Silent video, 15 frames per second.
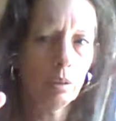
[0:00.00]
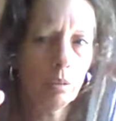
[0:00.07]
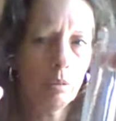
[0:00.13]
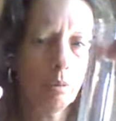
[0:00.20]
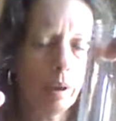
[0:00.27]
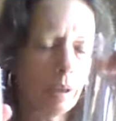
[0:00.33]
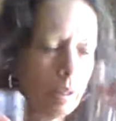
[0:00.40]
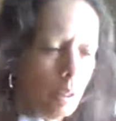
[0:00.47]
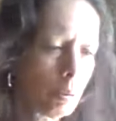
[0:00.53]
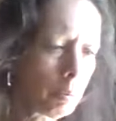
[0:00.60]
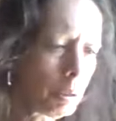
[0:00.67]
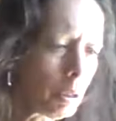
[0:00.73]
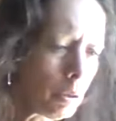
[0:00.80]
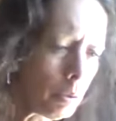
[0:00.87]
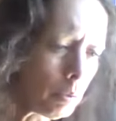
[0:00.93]
red and the
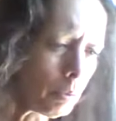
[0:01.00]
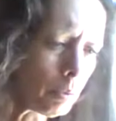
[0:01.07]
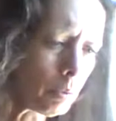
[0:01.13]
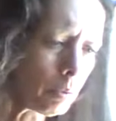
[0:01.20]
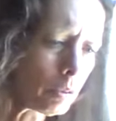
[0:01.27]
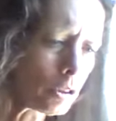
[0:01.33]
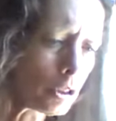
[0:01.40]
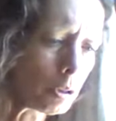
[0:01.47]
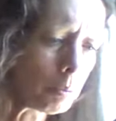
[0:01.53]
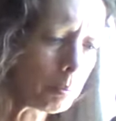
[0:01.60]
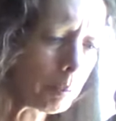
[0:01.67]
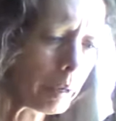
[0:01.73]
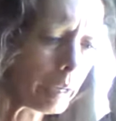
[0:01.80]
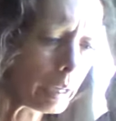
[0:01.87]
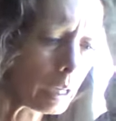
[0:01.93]
blue. should
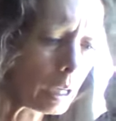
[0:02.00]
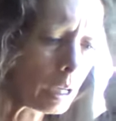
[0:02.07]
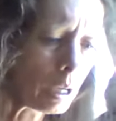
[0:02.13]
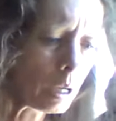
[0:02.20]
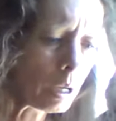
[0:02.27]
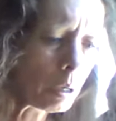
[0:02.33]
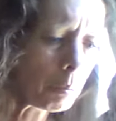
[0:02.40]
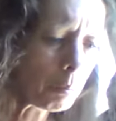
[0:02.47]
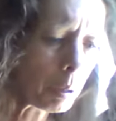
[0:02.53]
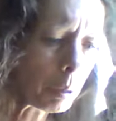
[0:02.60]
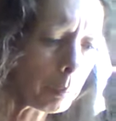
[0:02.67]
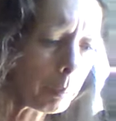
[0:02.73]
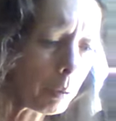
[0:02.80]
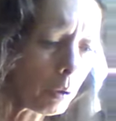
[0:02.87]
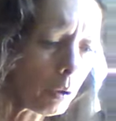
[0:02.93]
make
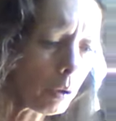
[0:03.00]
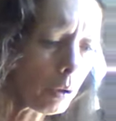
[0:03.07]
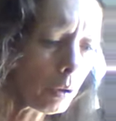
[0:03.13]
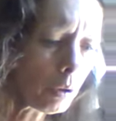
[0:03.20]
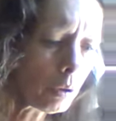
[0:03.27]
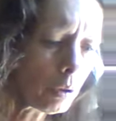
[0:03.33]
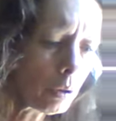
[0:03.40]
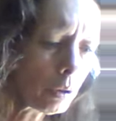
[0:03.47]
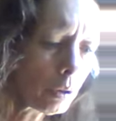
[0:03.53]
purple.